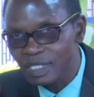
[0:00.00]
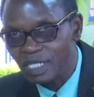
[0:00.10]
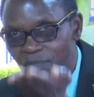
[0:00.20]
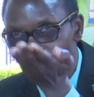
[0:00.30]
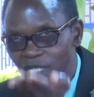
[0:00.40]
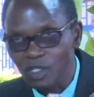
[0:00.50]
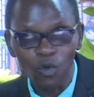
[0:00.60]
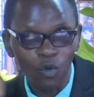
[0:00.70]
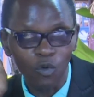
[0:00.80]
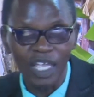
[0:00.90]
So
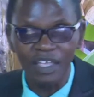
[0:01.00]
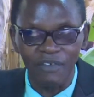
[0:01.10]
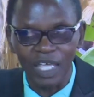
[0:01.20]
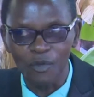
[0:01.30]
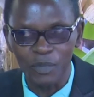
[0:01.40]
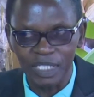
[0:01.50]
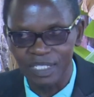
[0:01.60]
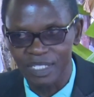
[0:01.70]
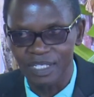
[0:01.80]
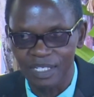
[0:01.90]
sometimes a deaf
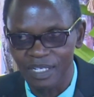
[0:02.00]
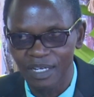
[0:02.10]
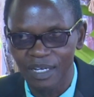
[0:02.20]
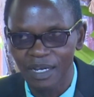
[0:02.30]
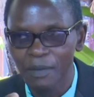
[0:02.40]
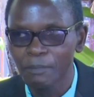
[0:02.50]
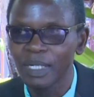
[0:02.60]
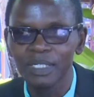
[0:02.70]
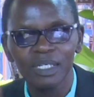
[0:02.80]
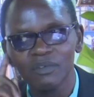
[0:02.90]
person cannot
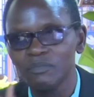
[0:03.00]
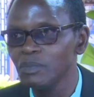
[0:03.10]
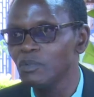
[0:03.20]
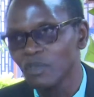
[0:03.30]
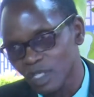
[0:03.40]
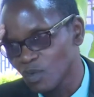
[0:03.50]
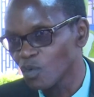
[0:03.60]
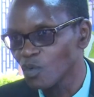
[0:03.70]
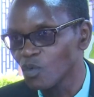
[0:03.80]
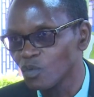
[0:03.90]
control their
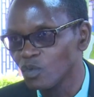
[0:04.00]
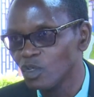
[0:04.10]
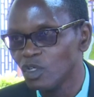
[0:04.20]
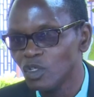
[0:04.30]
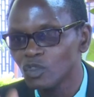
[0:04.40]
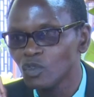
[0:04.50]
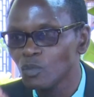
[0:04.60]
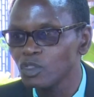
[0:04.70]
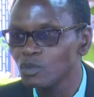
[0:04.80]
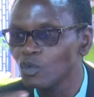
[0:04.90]
voices